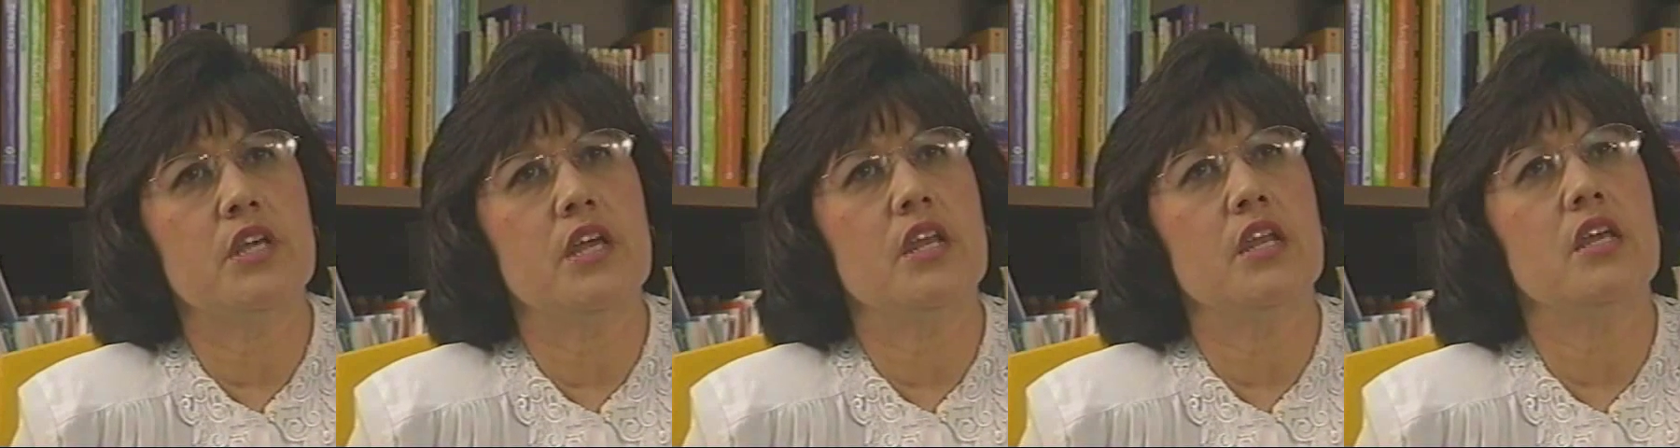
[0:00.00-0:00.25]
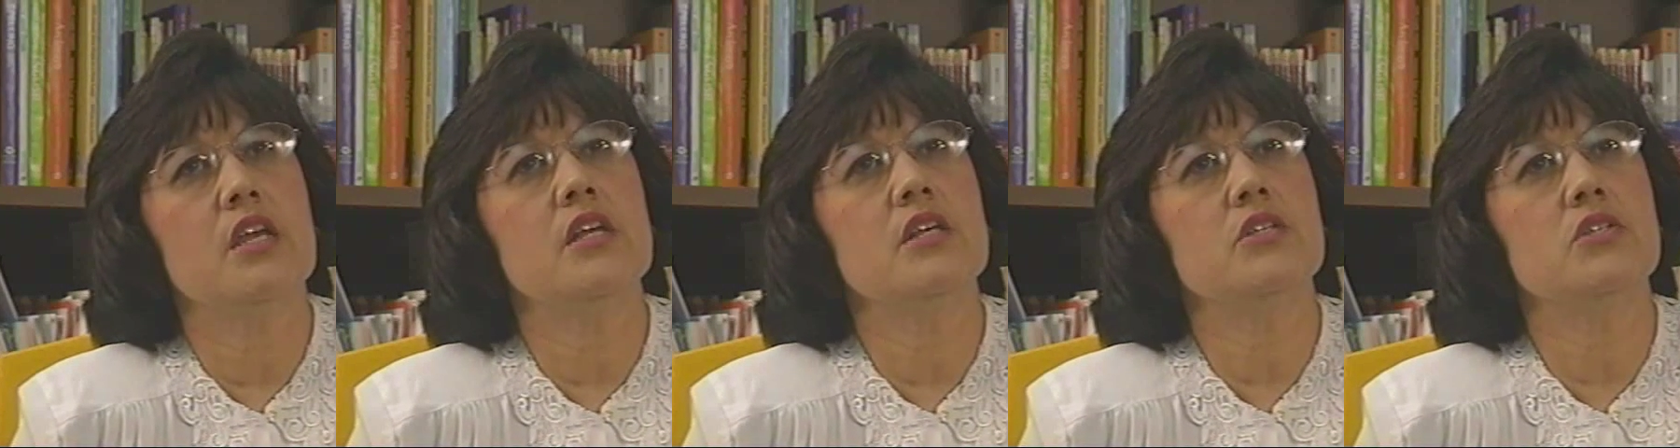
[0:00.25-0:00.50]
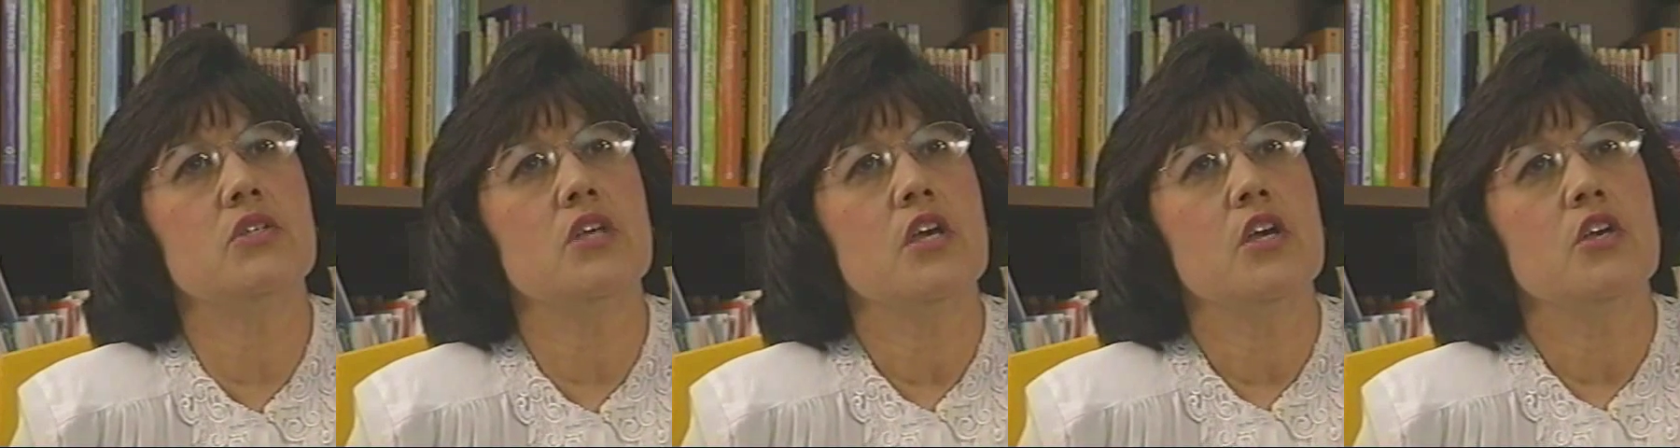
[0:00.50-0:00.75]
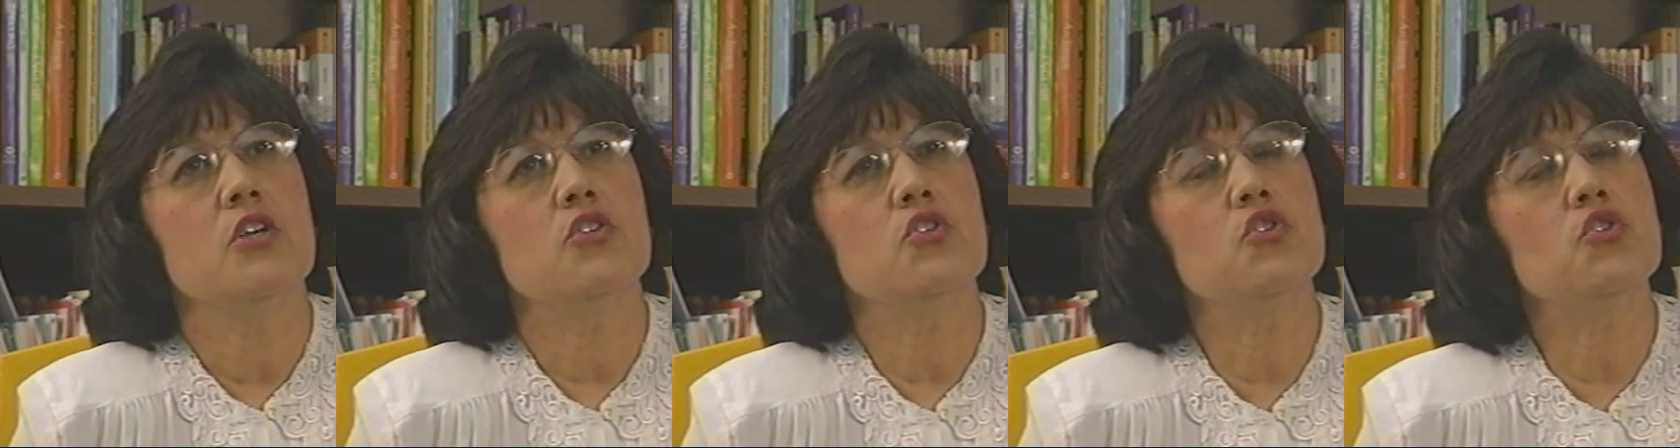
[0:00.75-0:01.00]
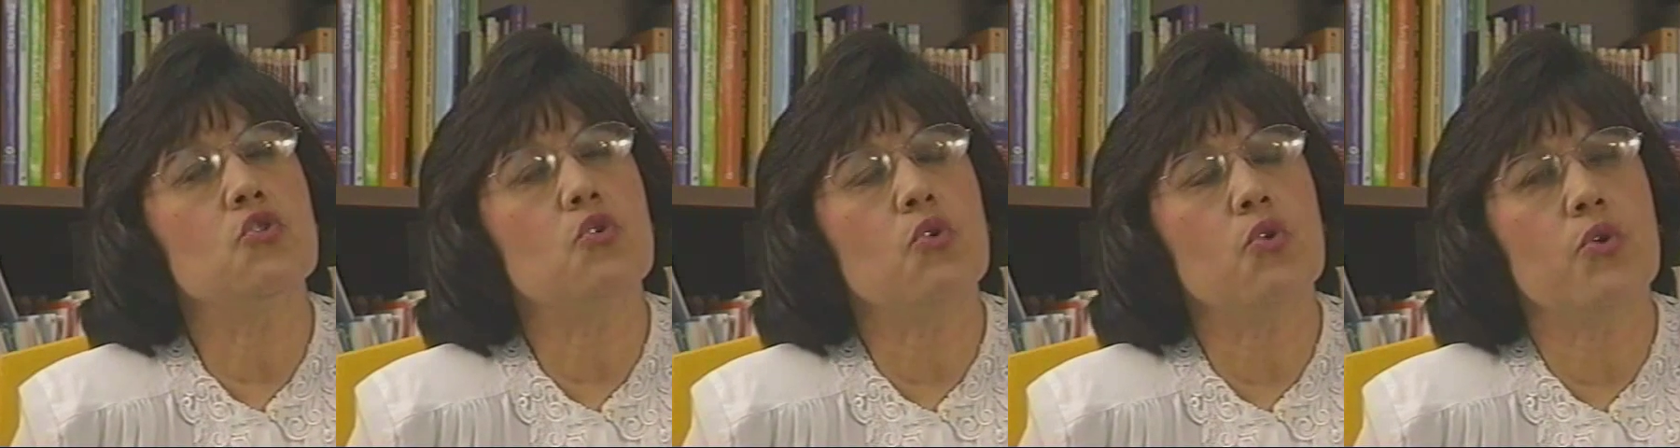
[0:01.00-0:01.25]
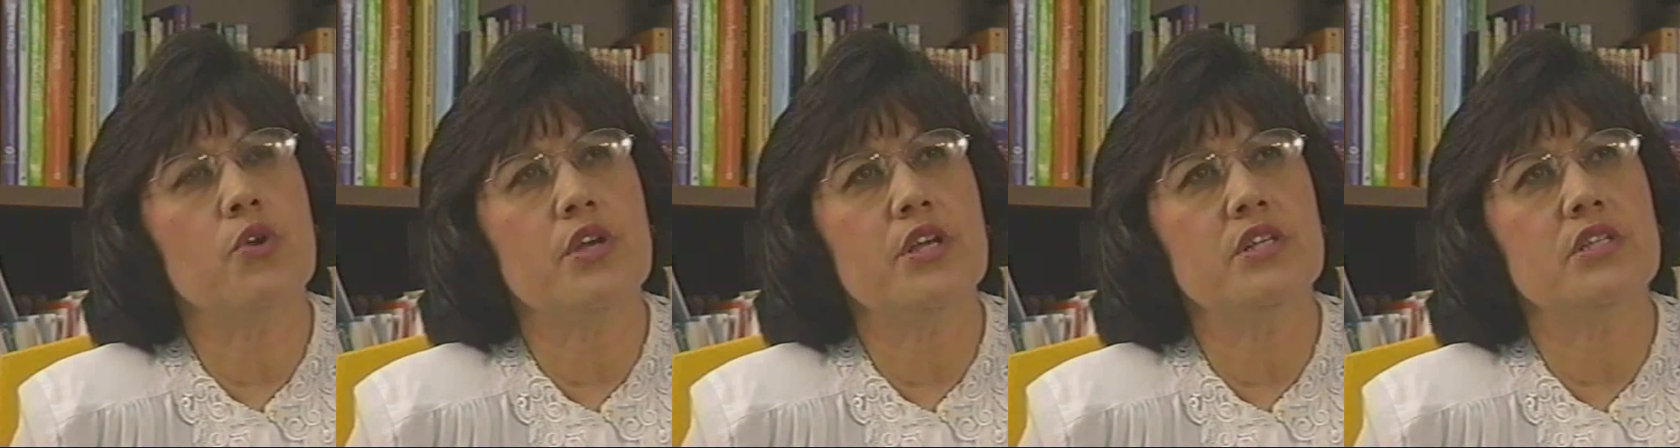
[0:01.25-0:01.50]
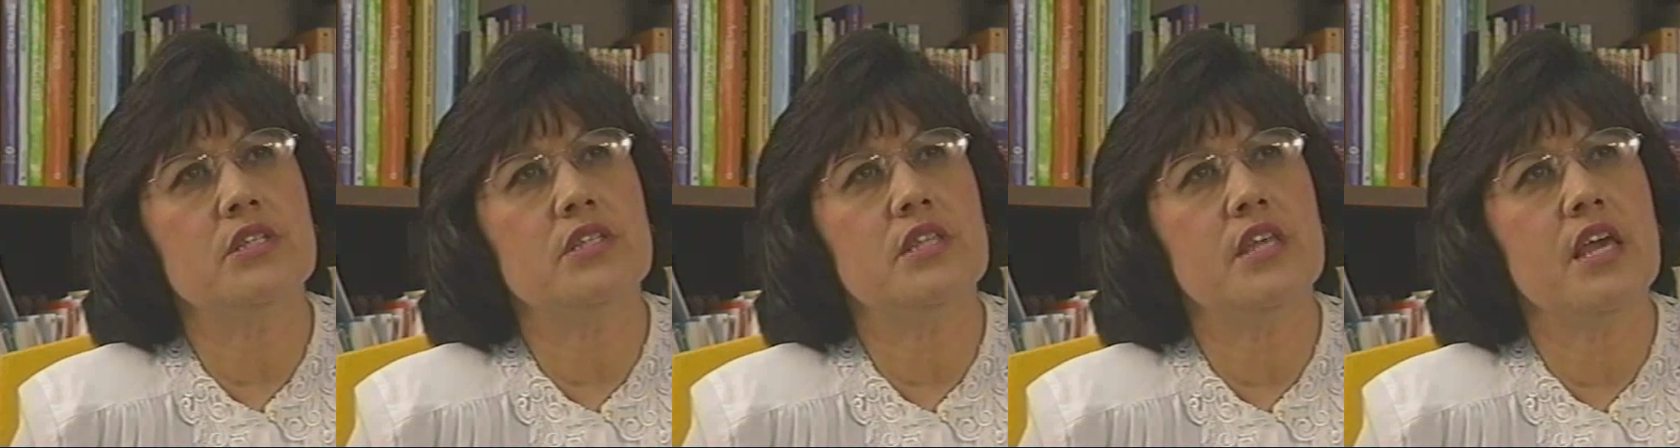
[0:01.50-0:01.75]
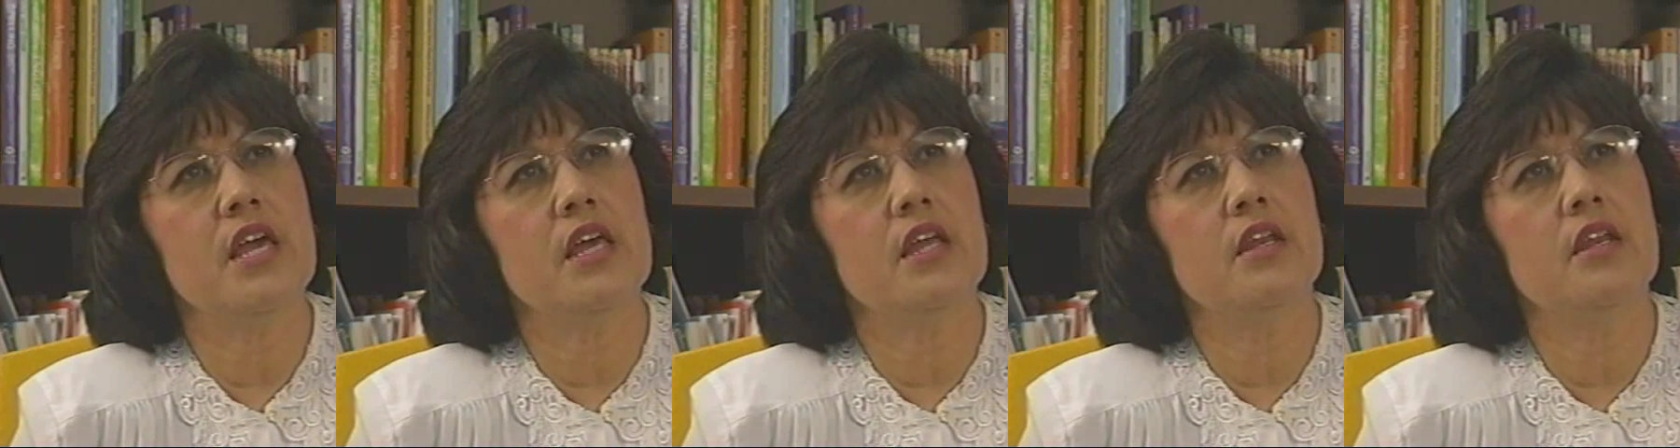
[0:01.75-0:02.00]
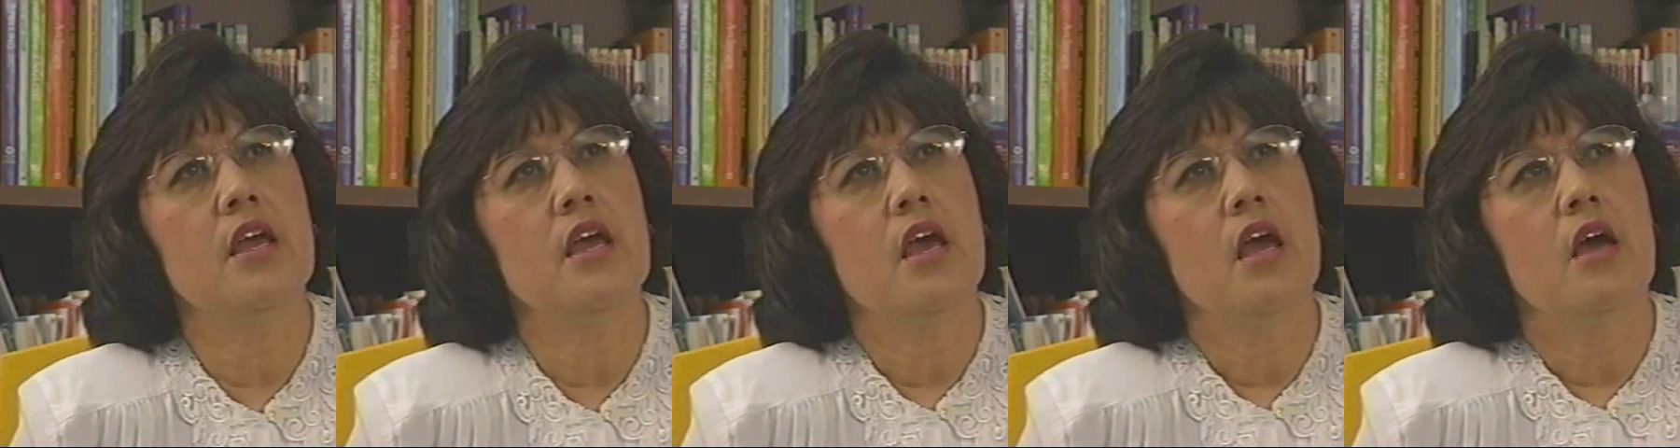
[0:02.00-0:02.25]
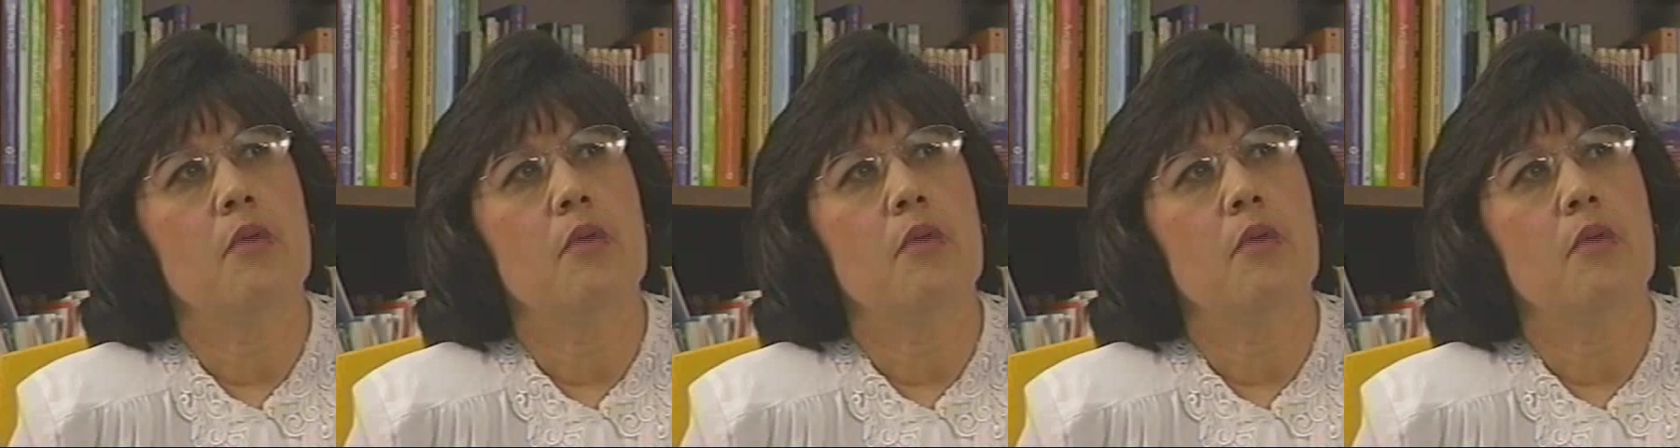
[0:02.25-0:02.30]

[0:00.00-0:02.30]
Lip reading: and his stories then